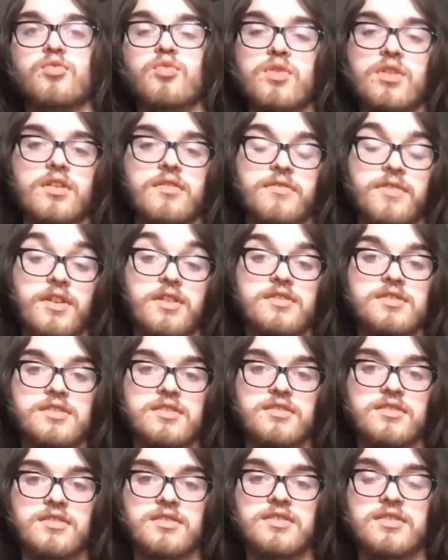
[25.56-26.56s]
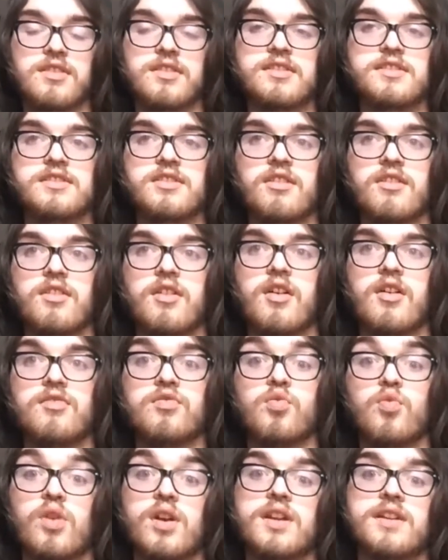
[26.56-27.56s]
let's start
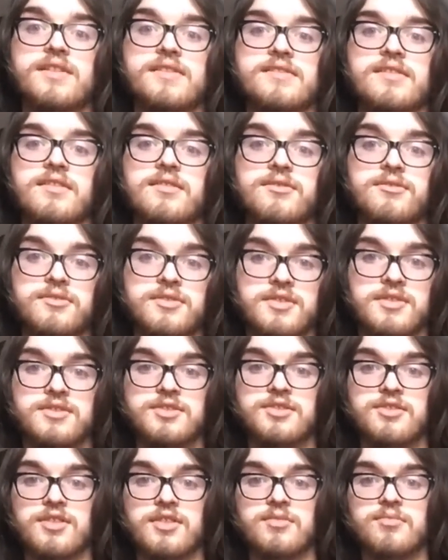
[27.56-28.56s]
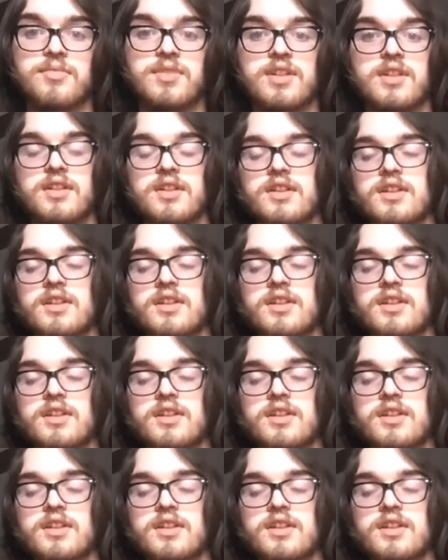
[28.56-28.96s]
off, what is a lucid dream?